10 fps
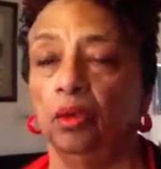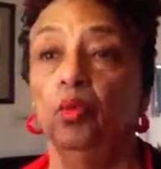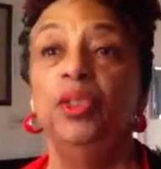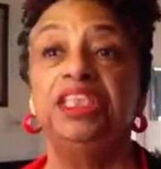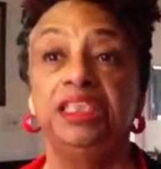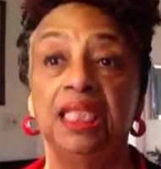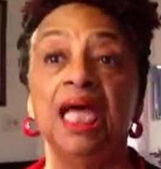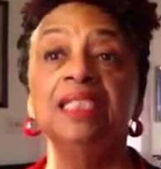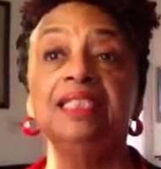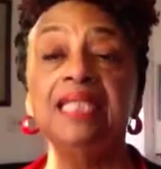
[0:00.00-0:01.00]
which
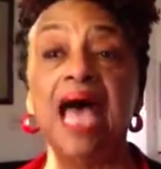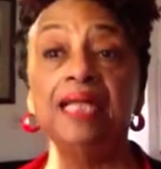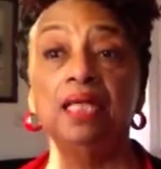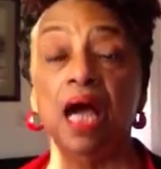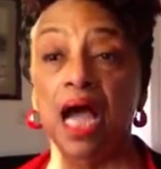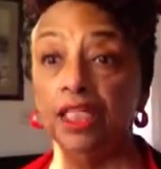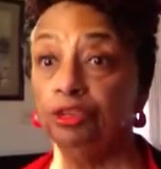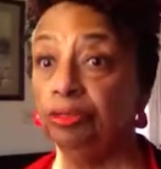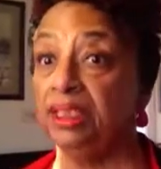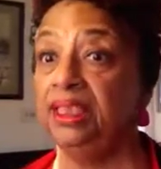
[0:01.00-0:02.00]
does not
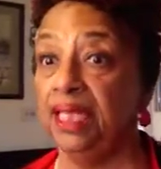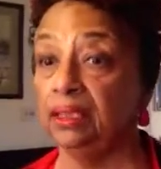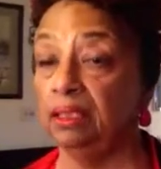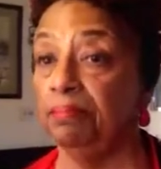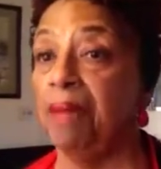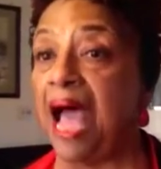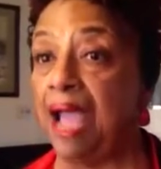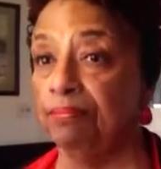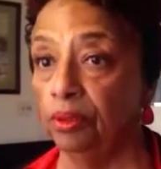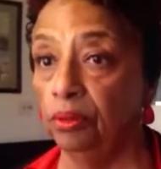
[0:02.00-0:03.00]
contradict the
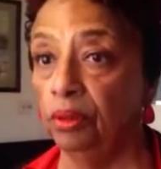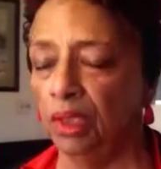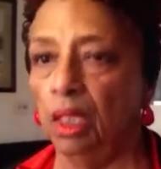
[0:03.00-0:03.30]
Bible,